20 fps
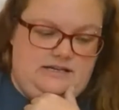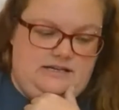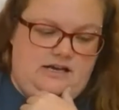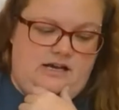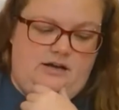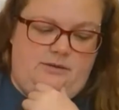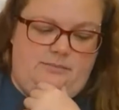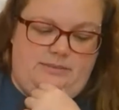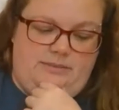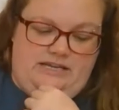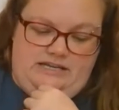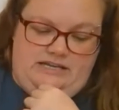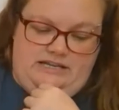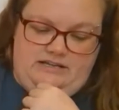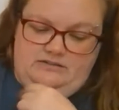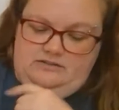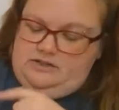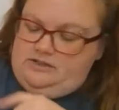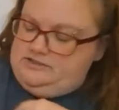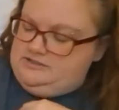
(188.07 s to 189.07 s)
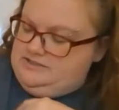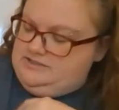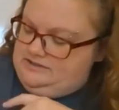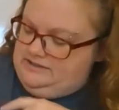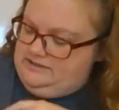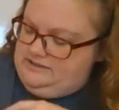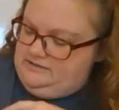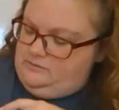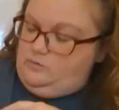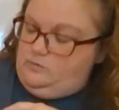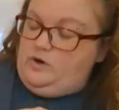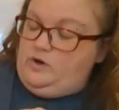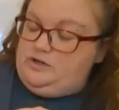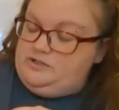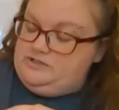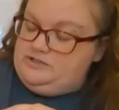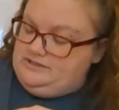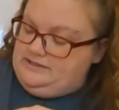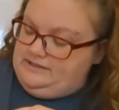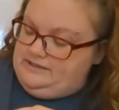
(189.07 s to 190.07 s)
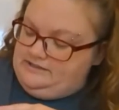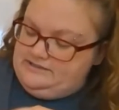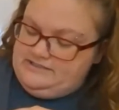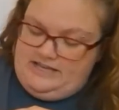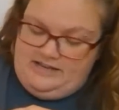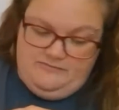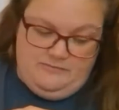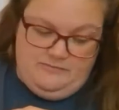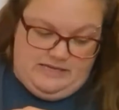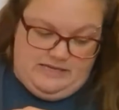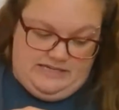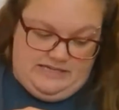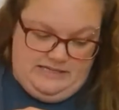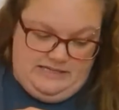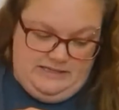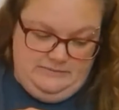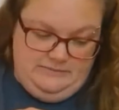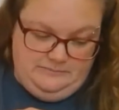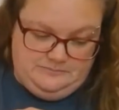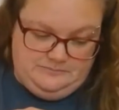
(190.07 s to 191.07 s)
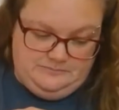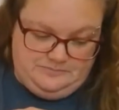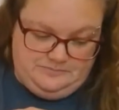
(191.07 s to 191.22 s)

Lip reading: Words and letters have meaning.